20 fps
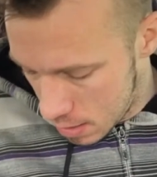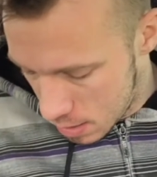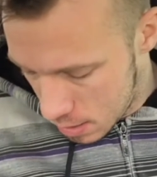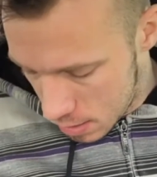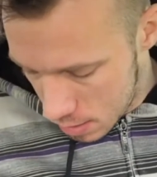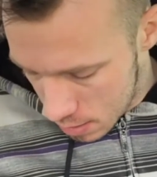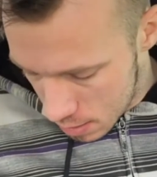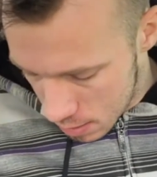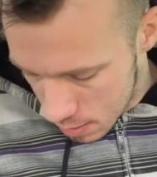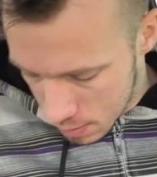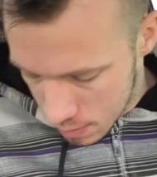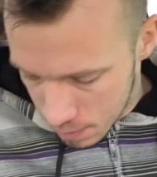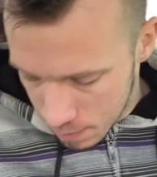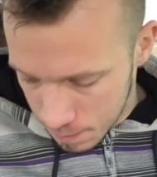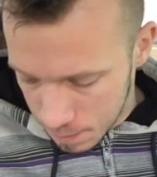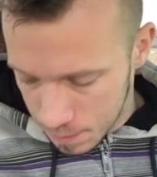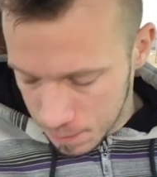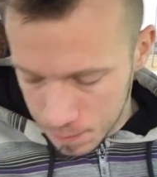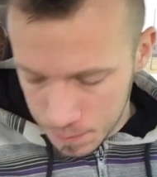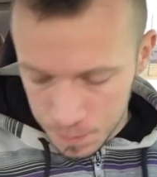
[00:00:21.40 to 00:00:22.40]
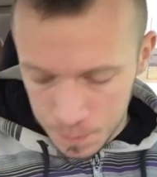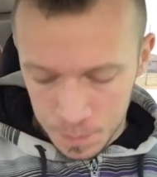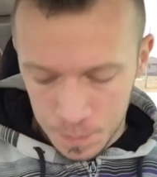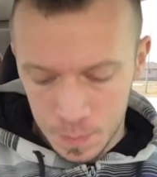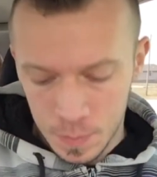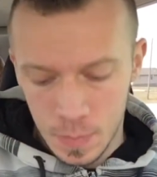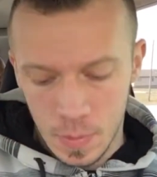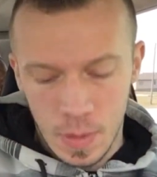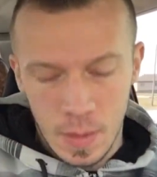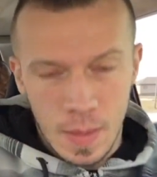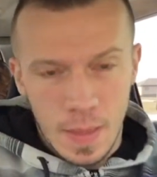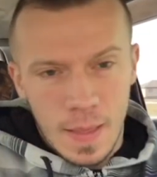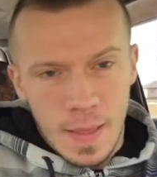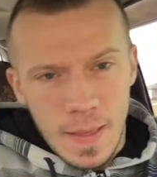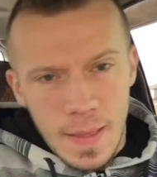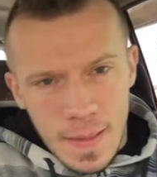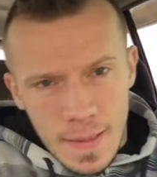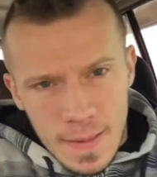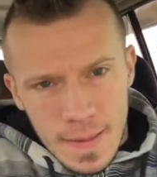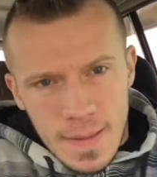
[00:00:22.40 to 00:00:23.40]

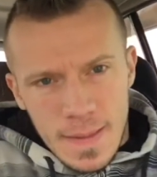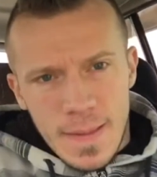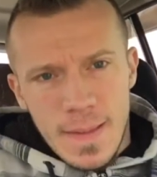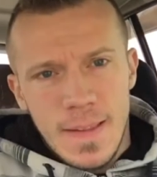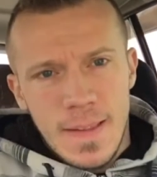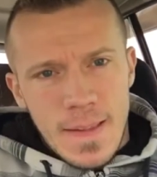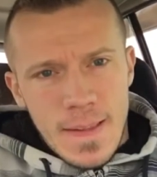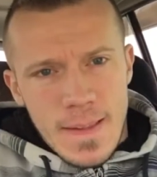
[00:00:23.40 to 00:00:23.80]
No one is speaking in this clip.